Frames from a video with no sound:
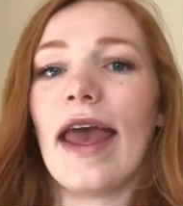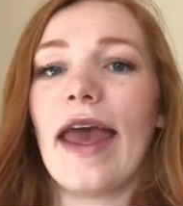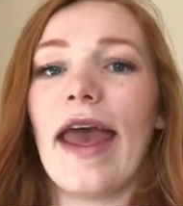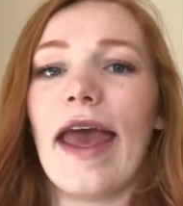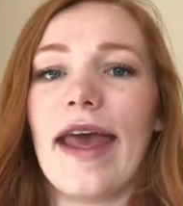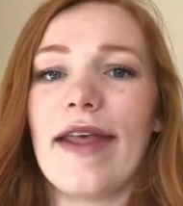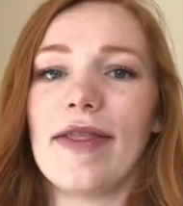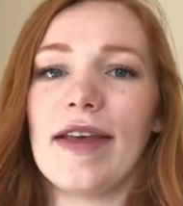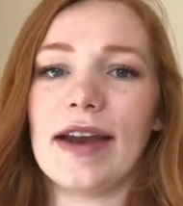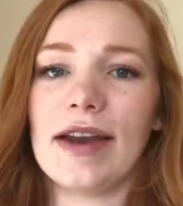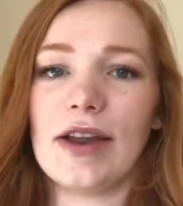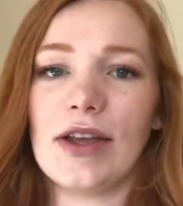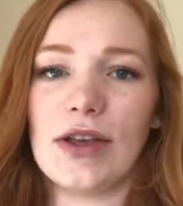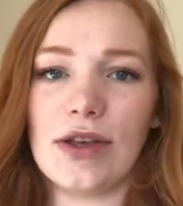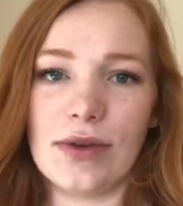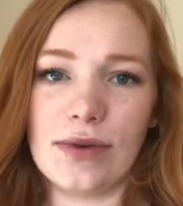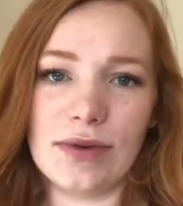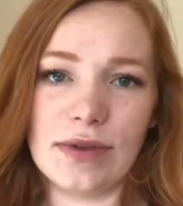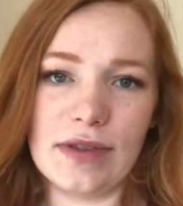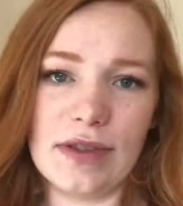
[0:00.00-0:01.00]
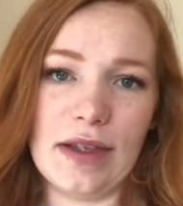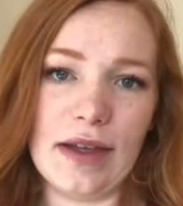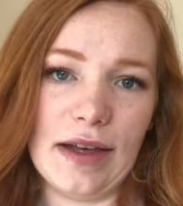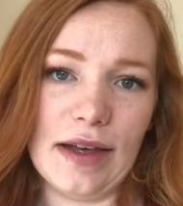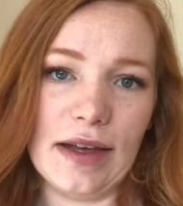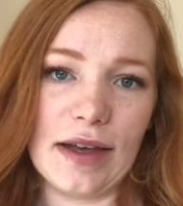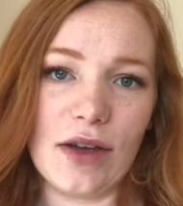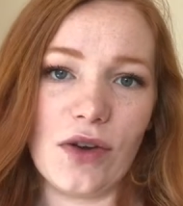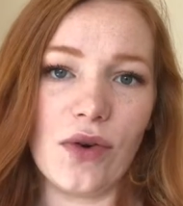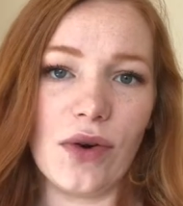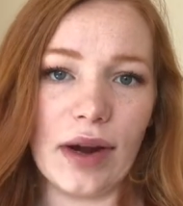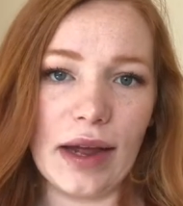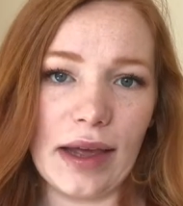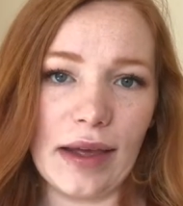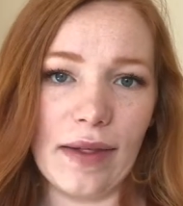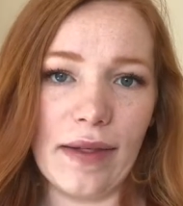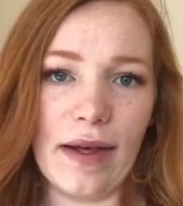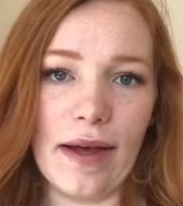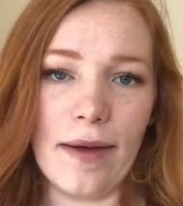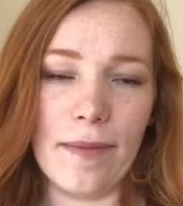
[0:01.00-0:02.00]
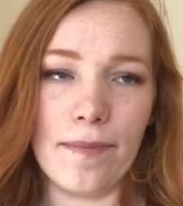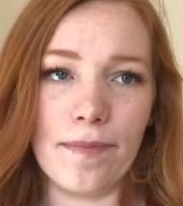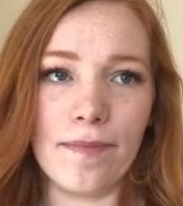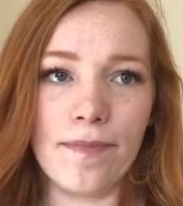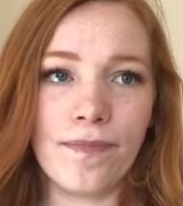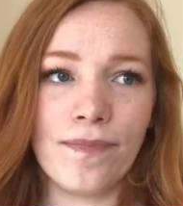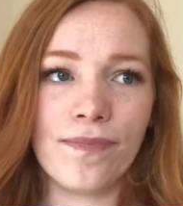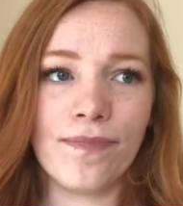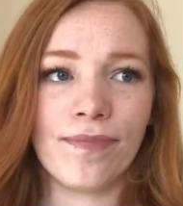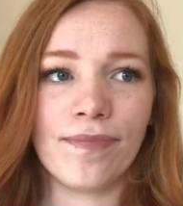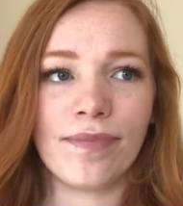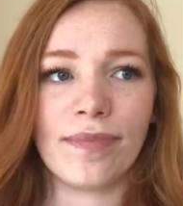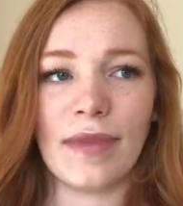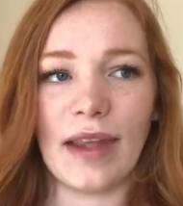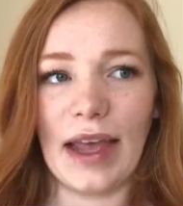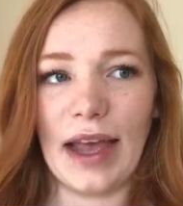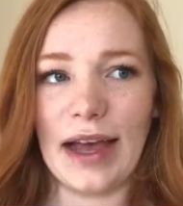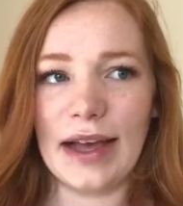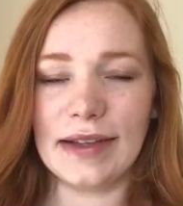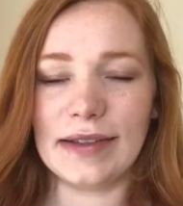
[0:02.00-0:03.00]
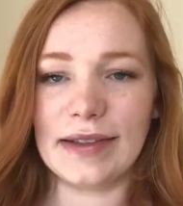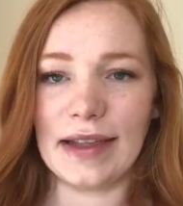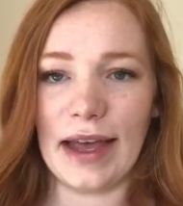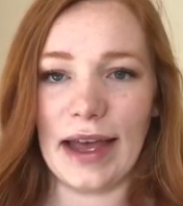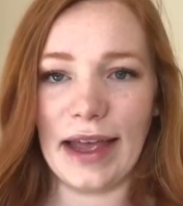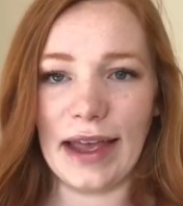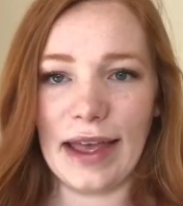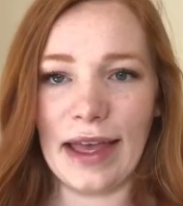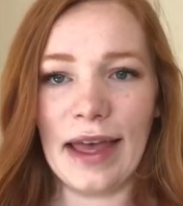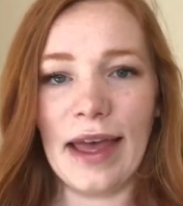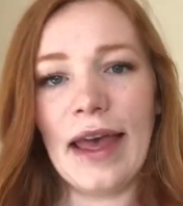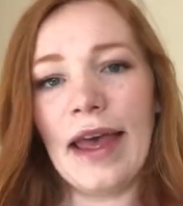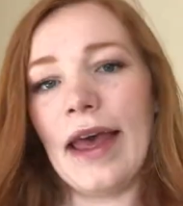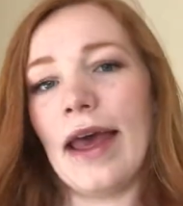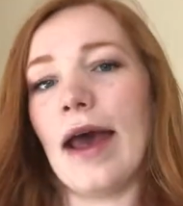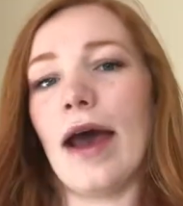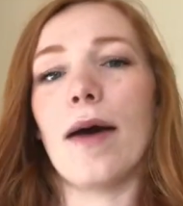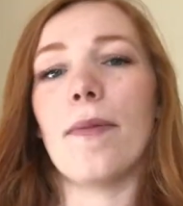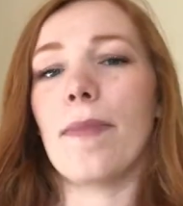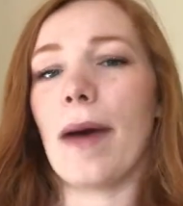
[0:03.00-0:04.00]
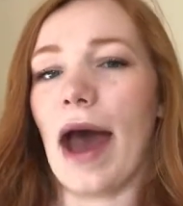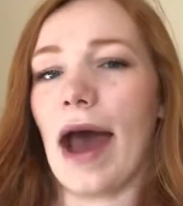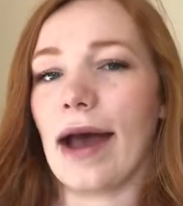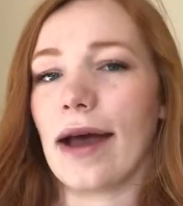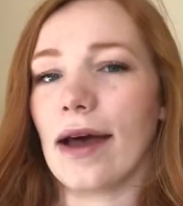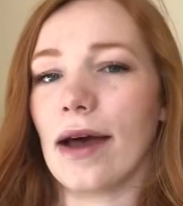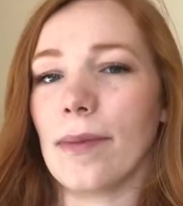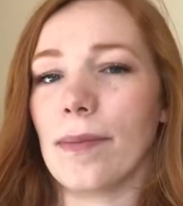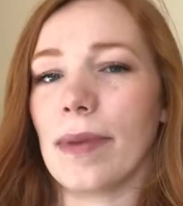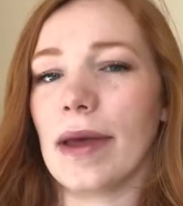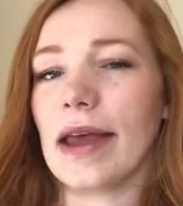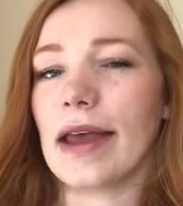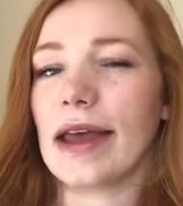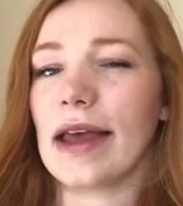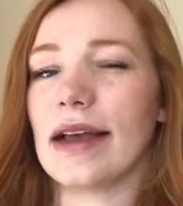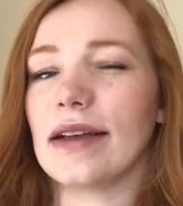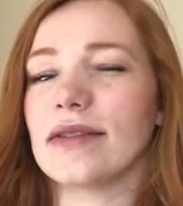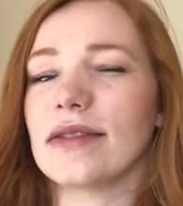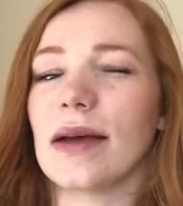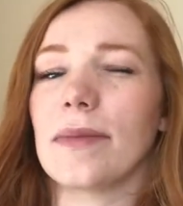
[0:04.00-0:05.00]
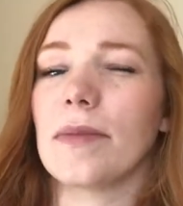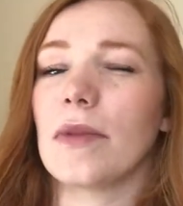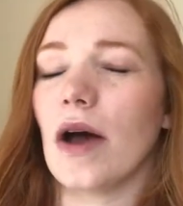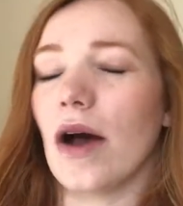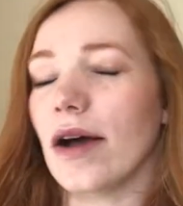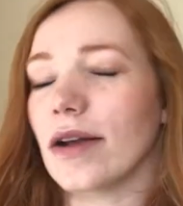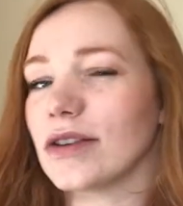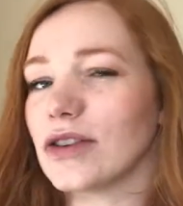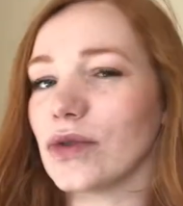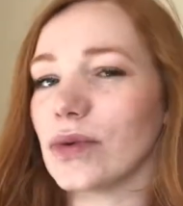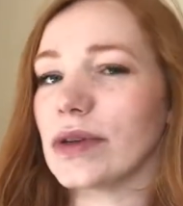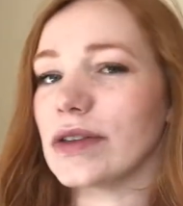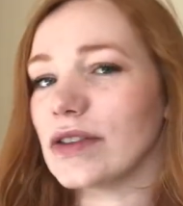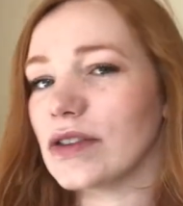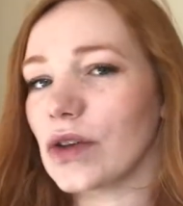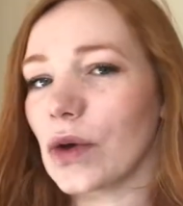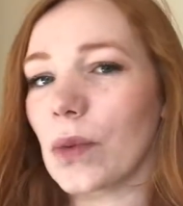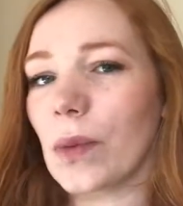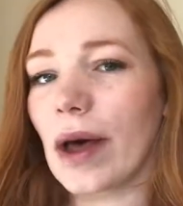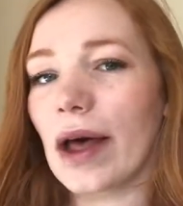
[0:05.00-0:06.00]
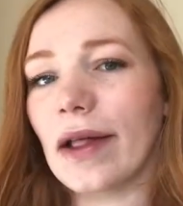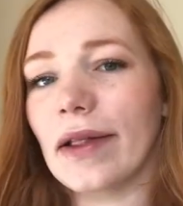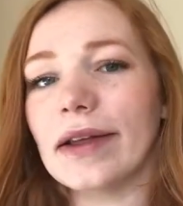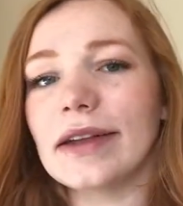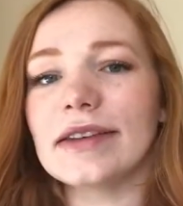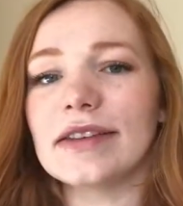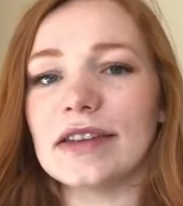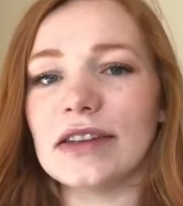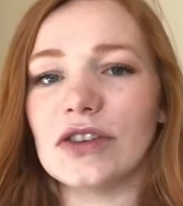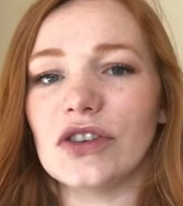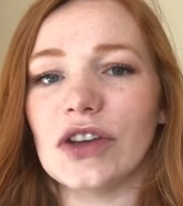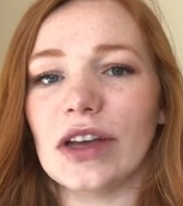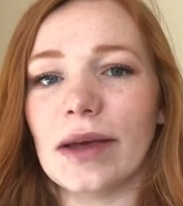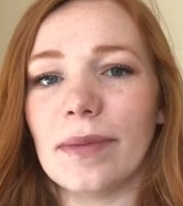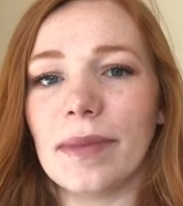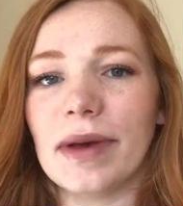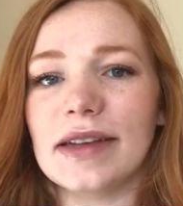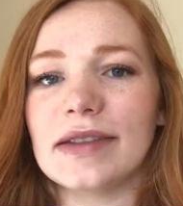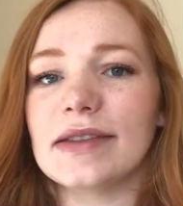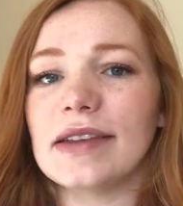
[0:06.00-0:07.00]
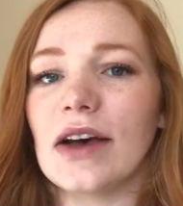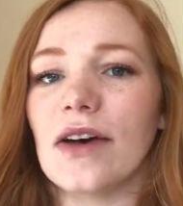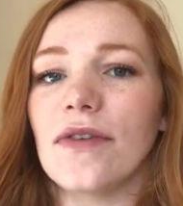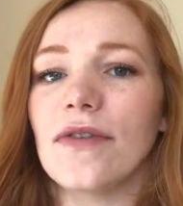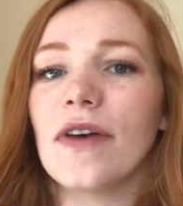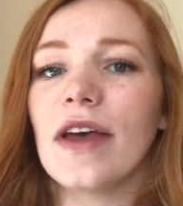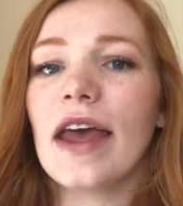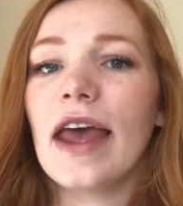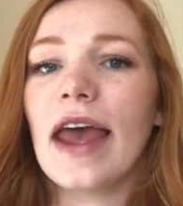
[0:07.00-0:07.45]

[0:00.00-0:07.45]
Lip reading: And then use the curriculum as like a backup in case I'm not doing so well in teaching it myself.